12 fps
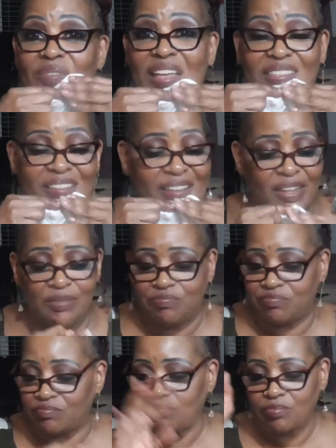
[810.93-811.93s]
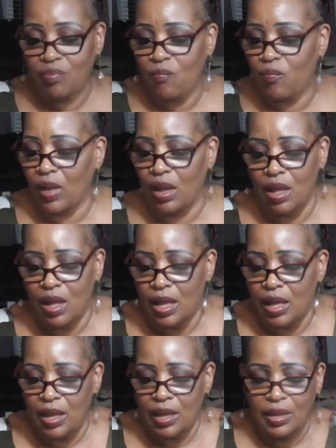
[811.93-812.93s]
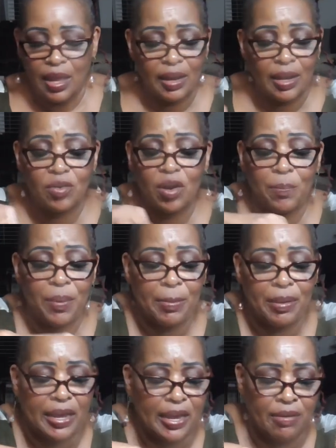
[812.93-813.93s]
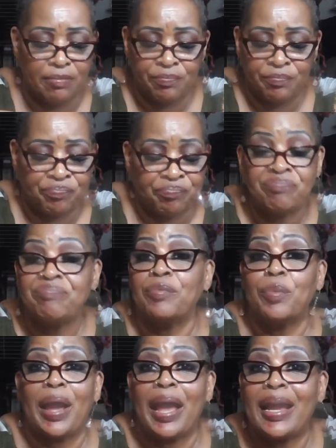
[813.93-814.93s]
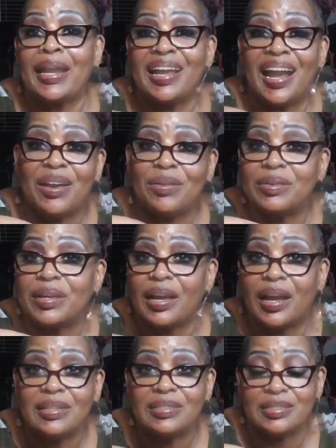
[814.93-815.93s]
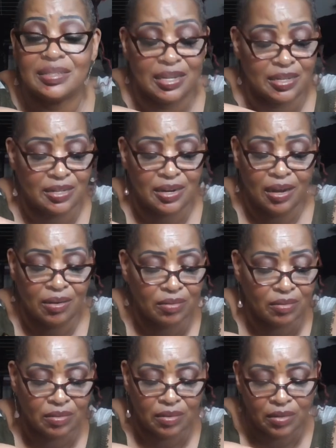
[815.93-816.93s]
That's good. Y'all, I know I'm probably eating raggedy. I don't care. I just need to talk.